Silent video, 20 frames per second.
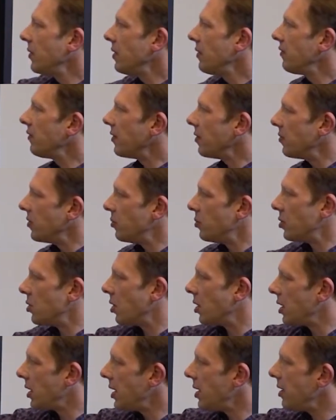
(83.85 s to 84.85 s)
from the
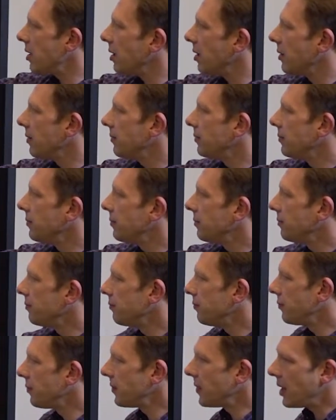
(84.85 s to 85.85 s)
board here.
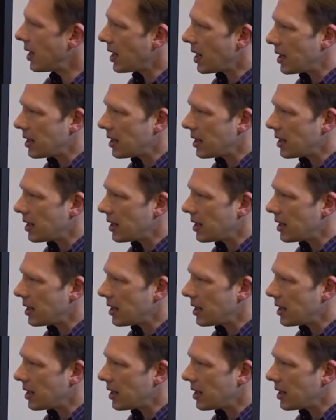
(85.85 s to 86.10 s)
And I